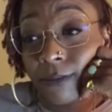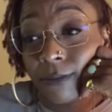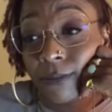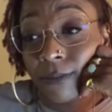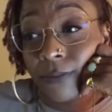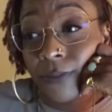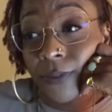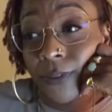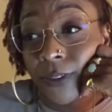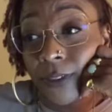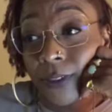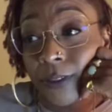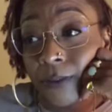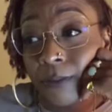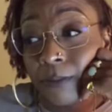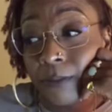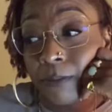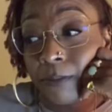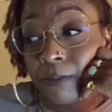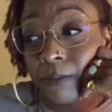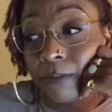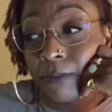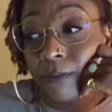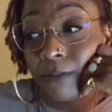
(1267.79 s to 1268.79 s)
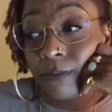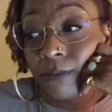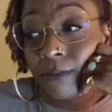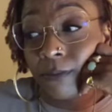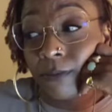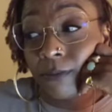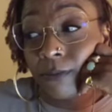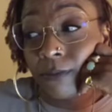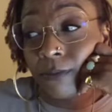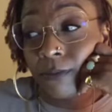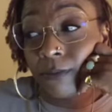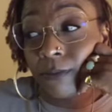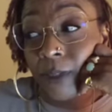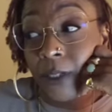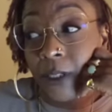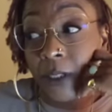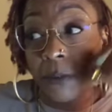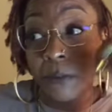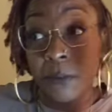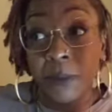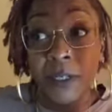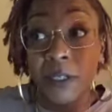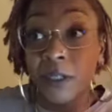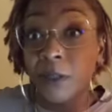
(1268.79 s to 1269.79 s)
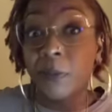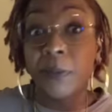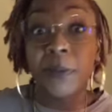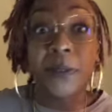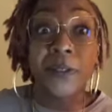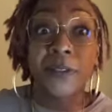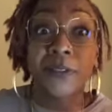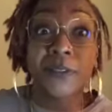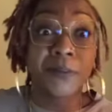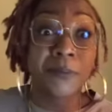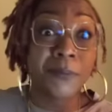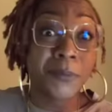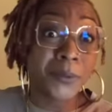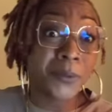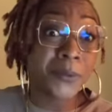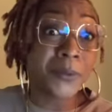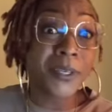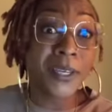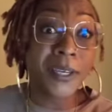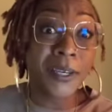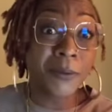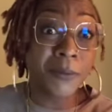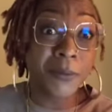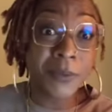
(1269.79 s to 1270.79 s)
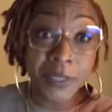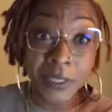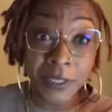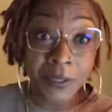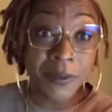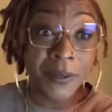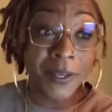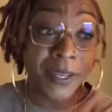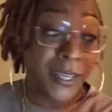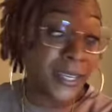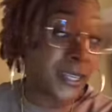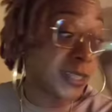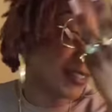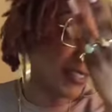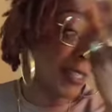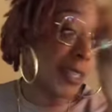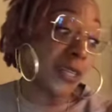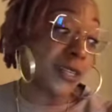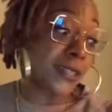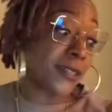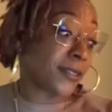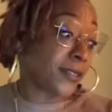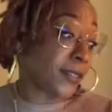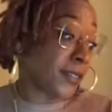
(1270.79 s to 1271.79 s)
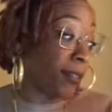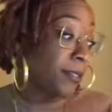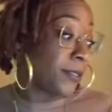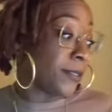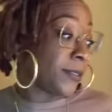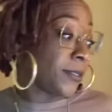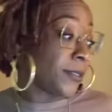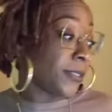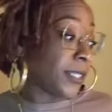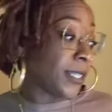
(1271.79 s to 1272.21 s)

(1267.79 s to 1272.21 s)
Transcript: for be a better person boot camp with your ass? I don't know.